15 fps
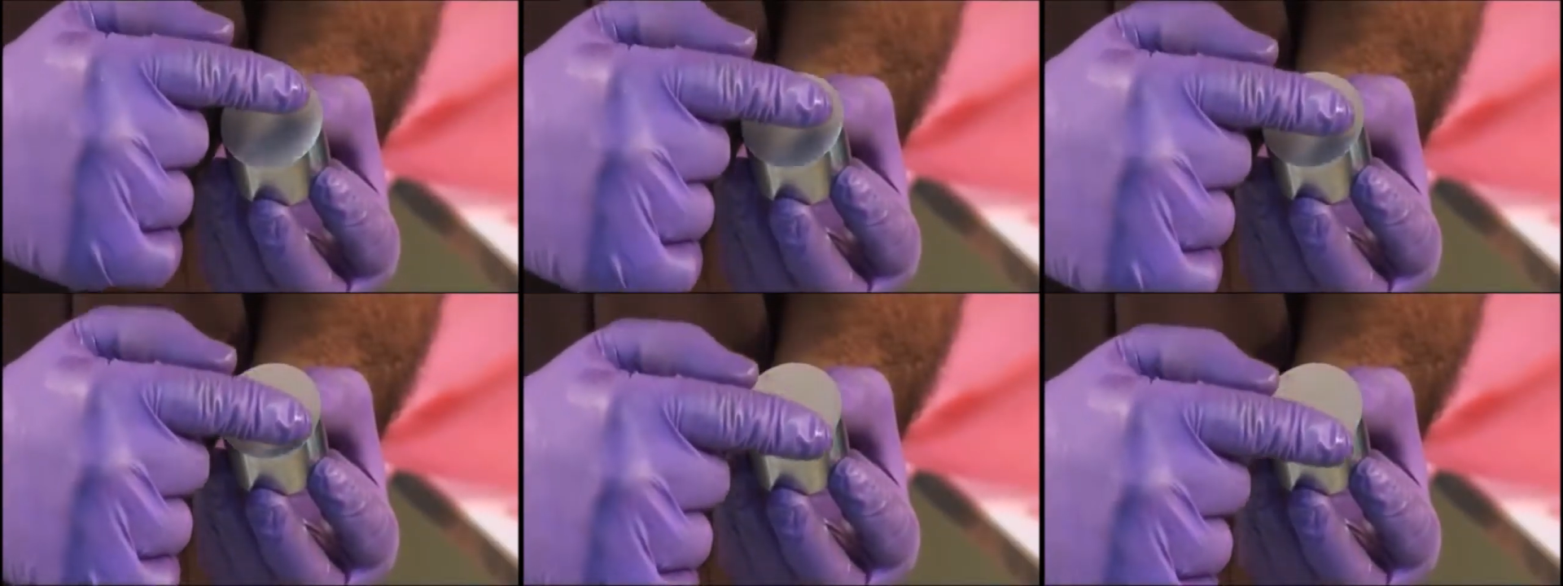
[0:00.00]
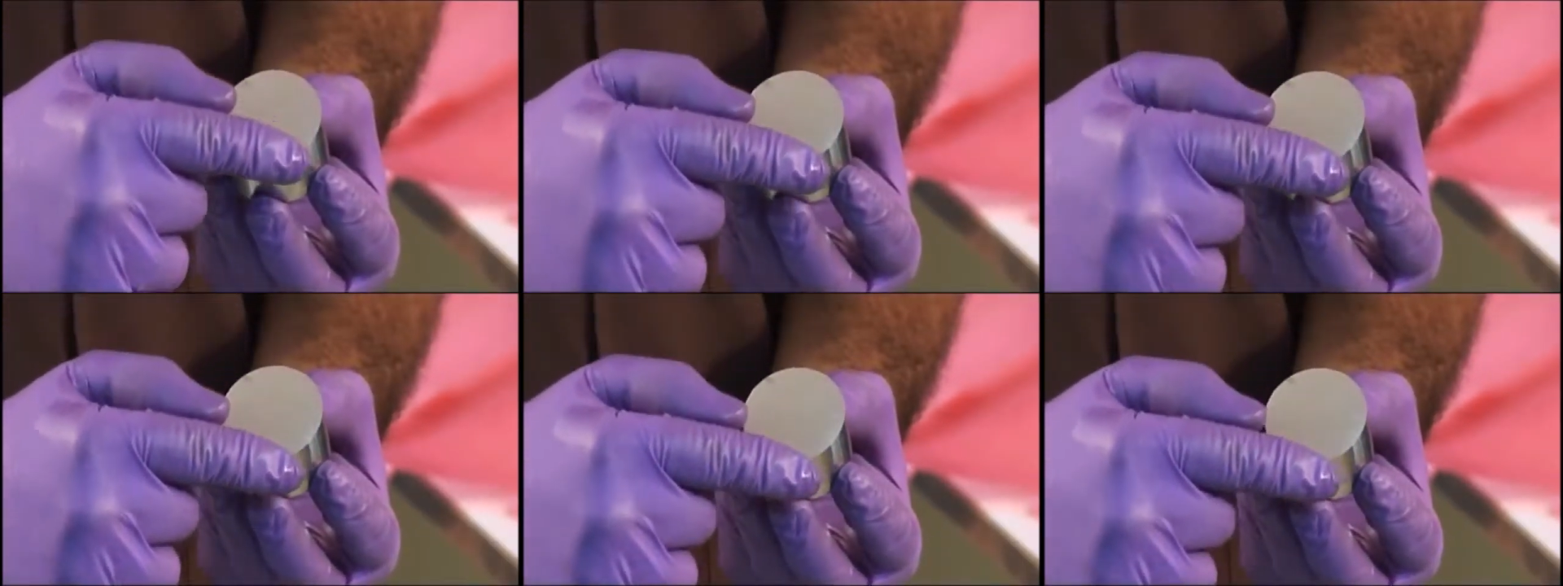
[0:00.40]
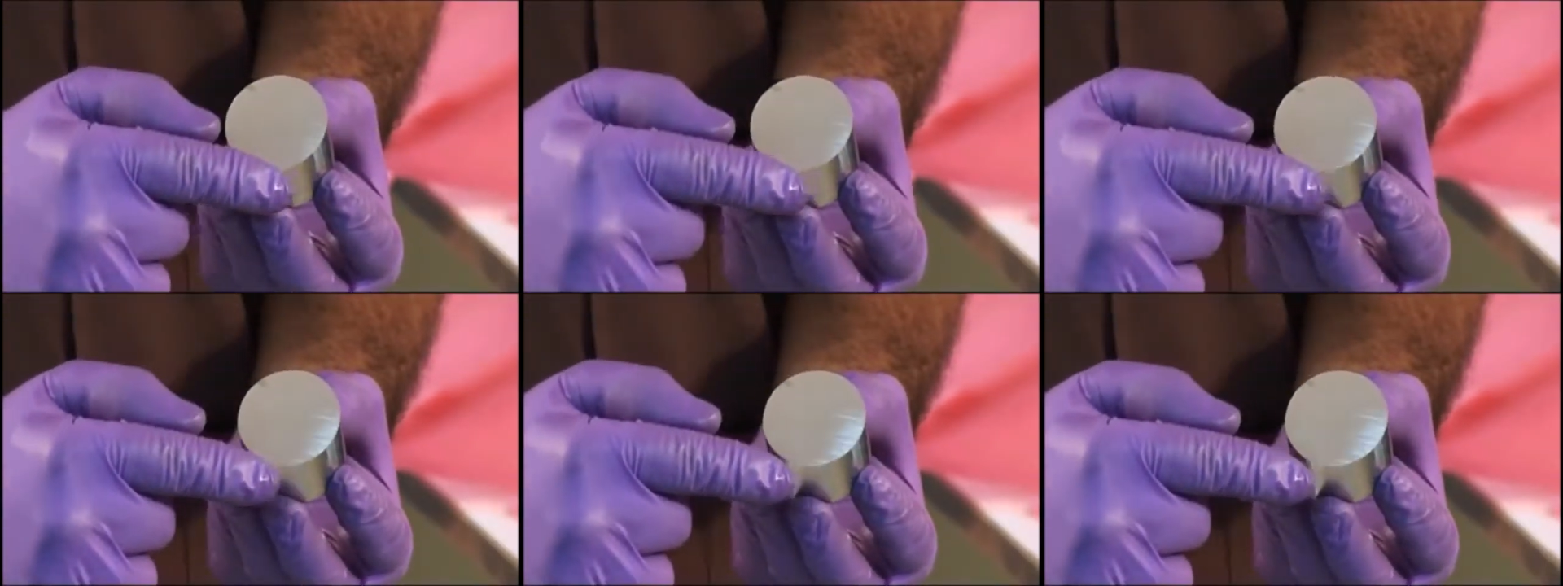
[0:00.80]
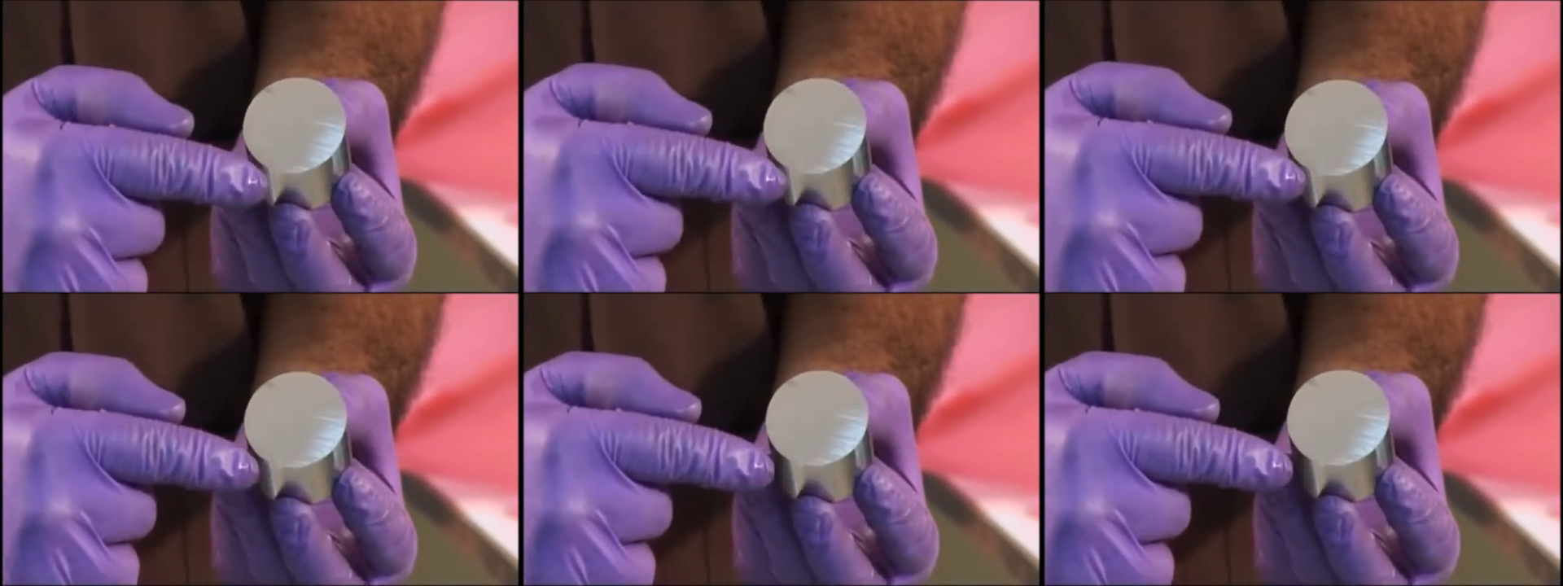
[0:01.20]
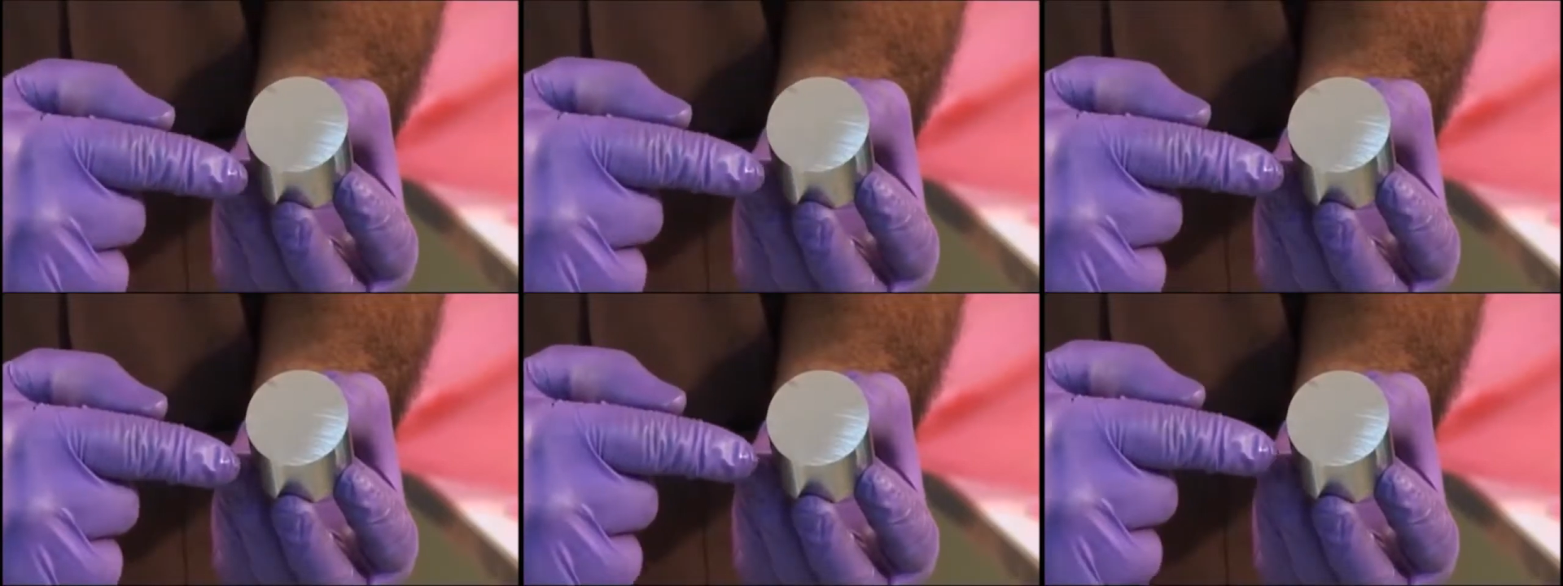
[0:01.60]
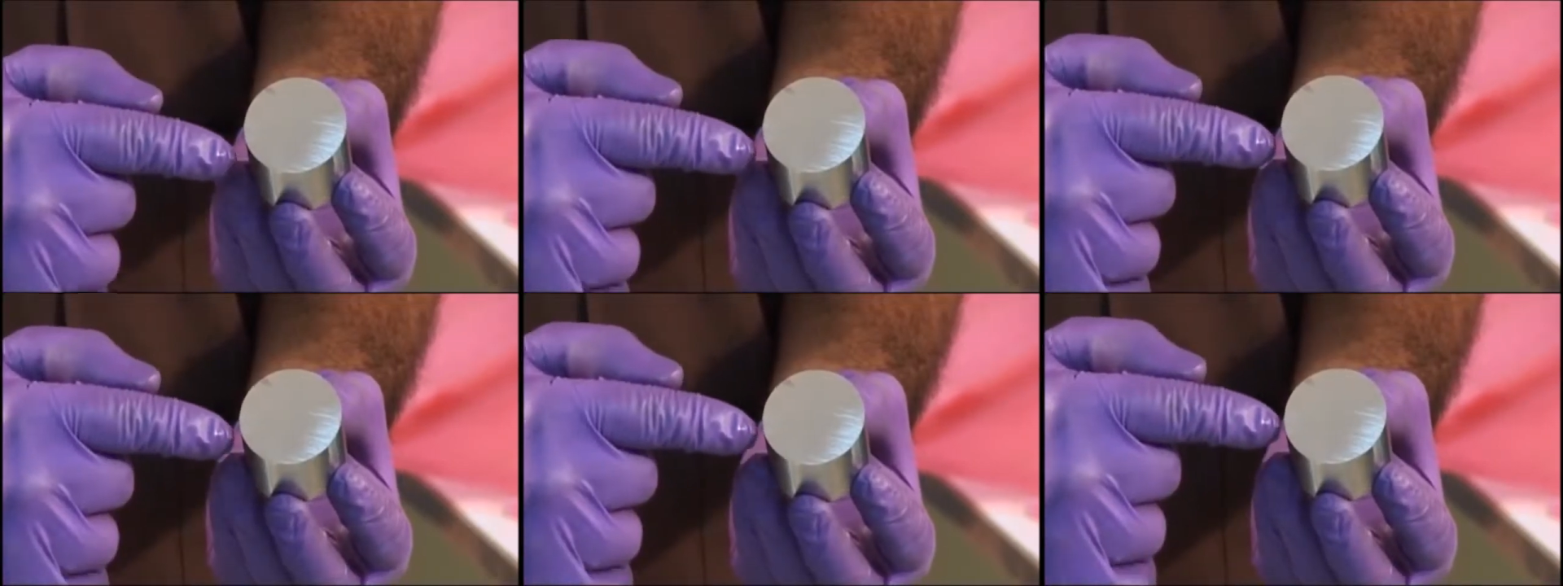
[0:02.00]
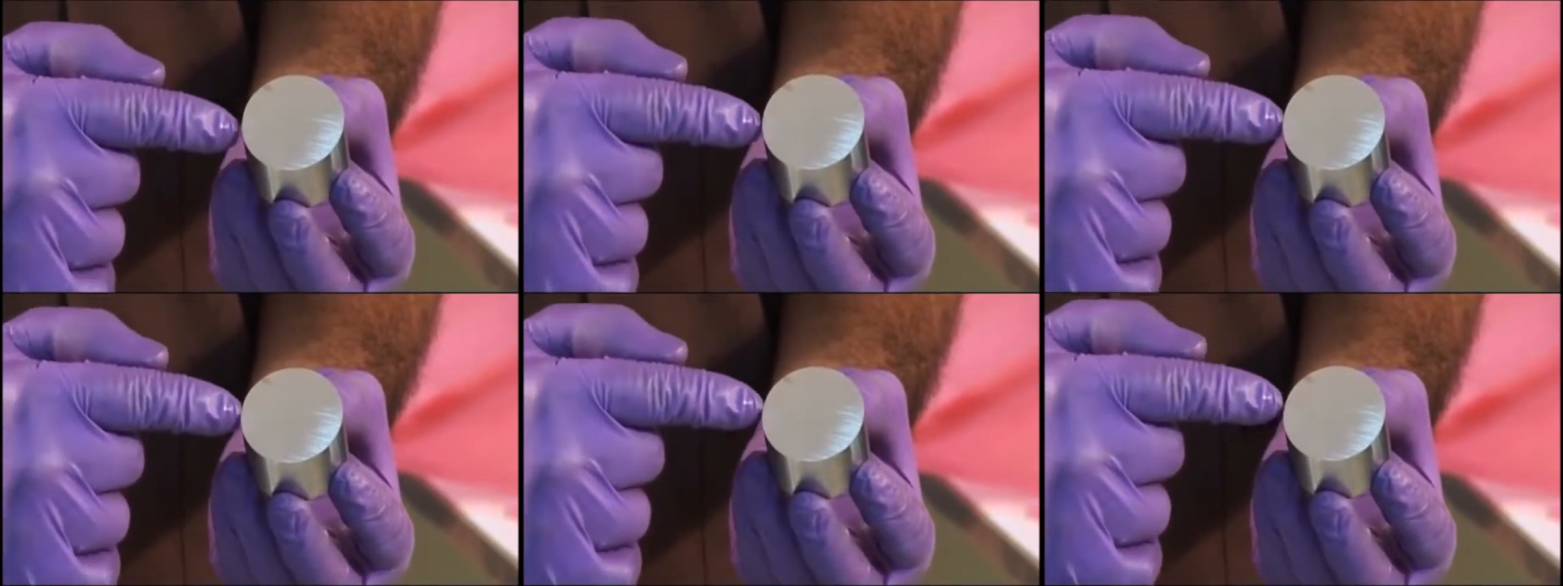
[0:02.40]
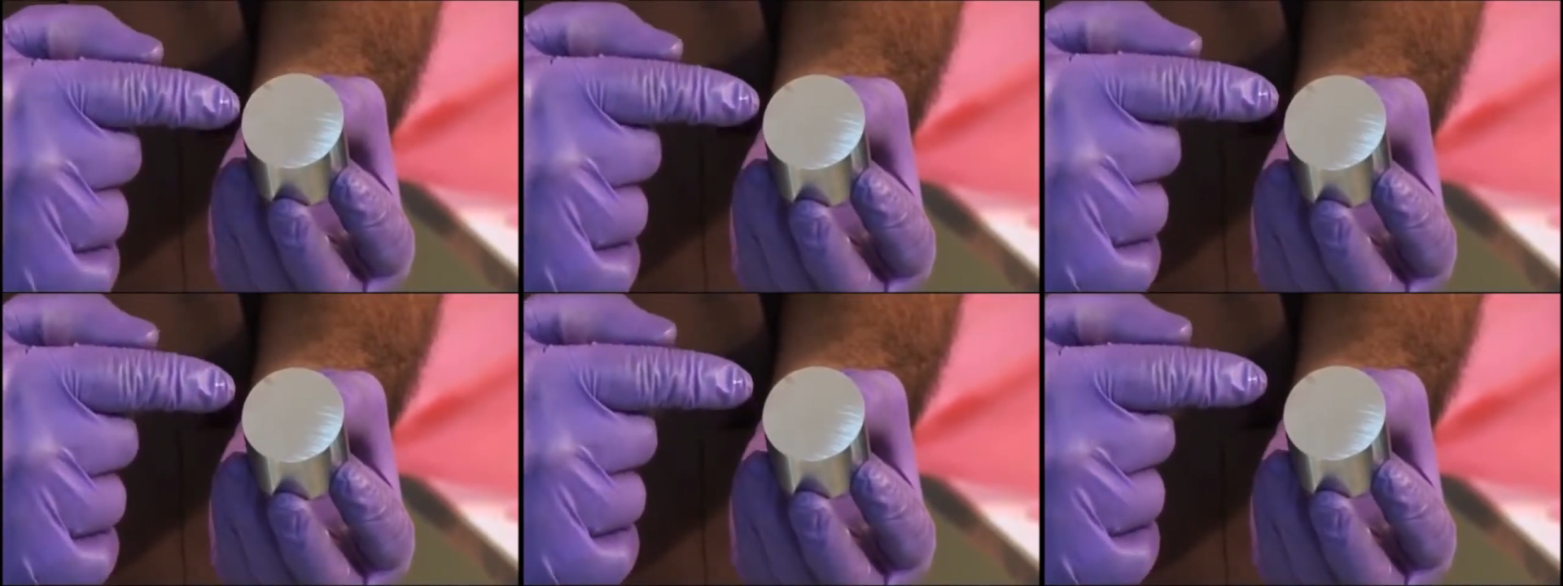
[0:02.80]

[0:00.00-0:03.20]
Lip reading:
(no speaker visible)